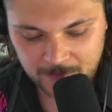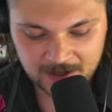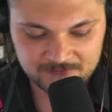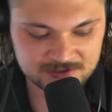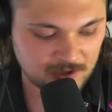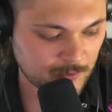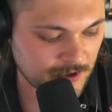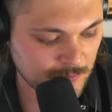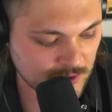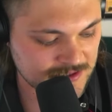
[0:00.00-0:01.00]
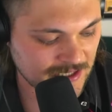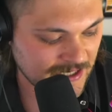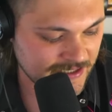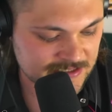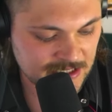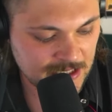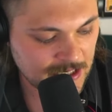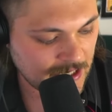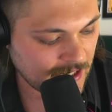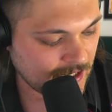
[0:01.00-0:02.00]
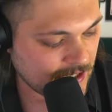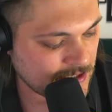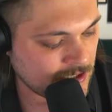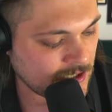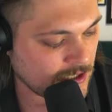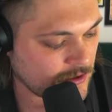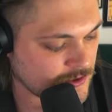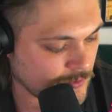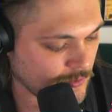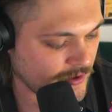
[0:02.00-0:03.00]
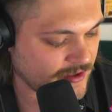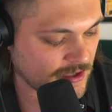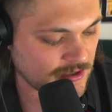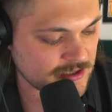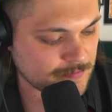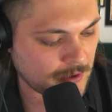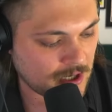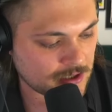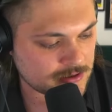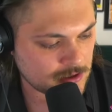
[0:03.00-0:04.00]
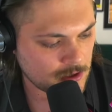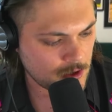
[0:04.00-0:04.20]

I'm gonna have to start wearing more ties. And there's one more thing in this box.